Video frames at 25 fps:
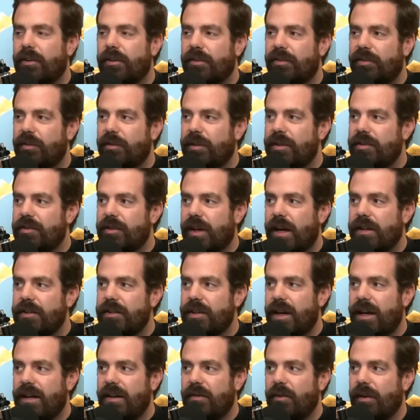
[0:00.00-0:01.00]
girls doing dry
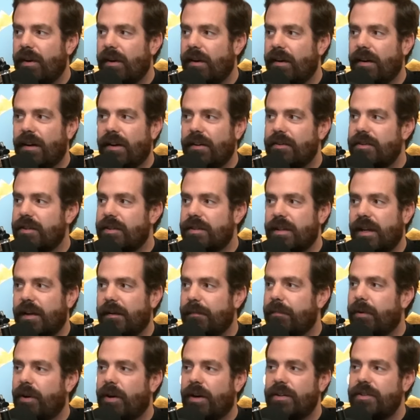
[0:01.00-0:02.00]
January are just
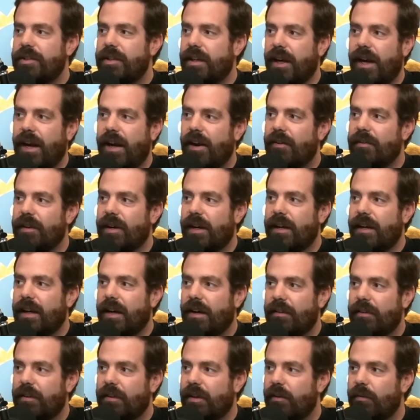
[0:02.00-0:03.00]
like punching air right
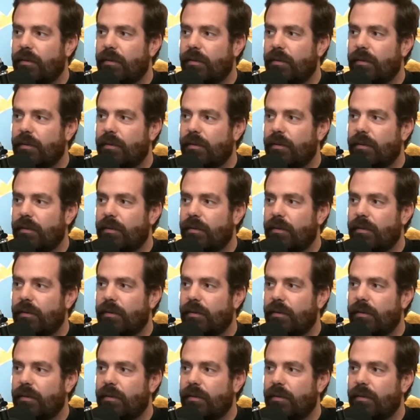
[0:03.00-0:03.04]
now. They're